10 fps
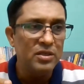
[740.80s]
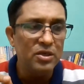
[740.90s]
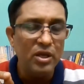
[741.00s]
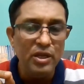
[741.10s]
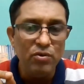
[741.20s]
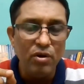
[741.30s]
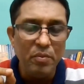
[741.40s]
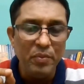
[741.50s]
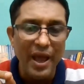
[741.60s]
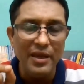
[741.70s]
curriculum
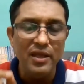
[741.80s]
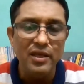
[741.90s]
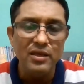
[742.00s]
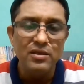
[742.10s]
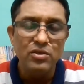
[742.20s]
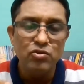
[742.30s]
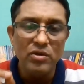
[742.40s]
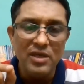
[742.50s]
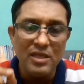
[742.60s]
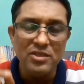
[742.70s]
planning, so
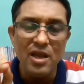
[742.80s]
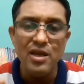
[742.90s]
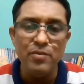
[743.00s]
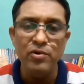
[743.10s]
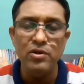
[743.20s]
national level